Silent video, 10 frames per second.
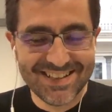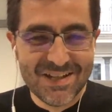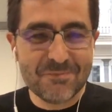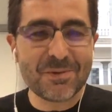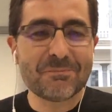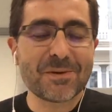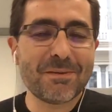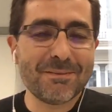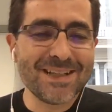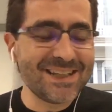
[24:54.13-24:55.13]

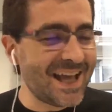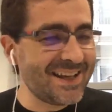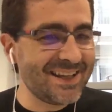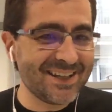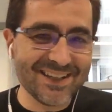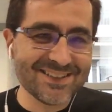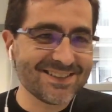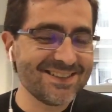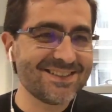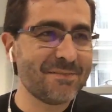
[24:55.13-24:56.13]
Probably Lightning
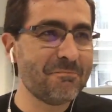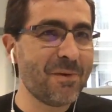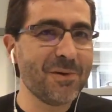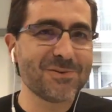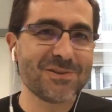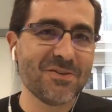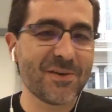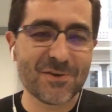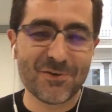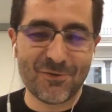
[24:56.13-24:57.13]
is the most
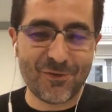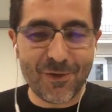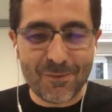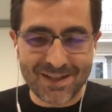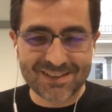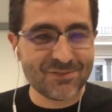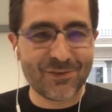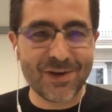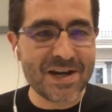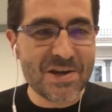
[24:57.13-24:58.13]
difficult format for a new.